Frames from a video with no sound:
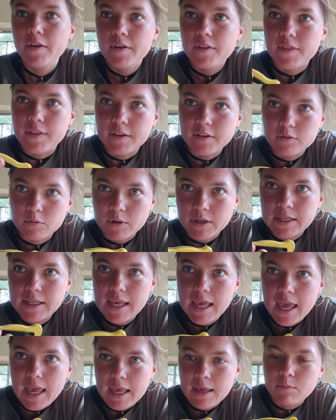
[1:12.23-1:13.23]
this one
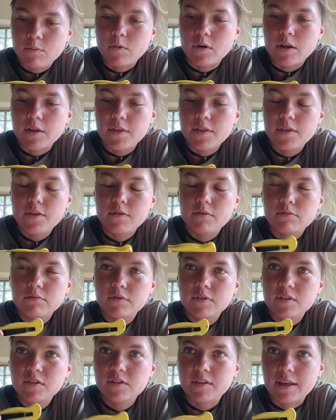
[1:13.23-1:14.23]
came with
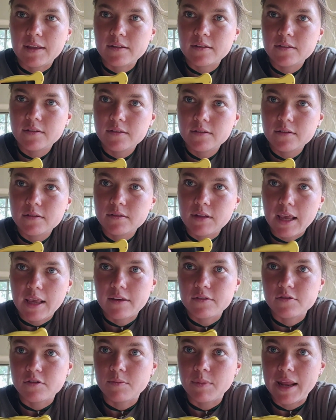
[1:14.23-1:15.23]
6
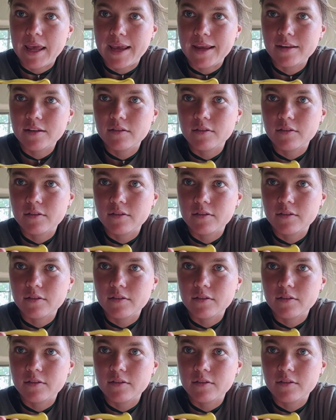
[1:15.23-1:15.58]
extra blades,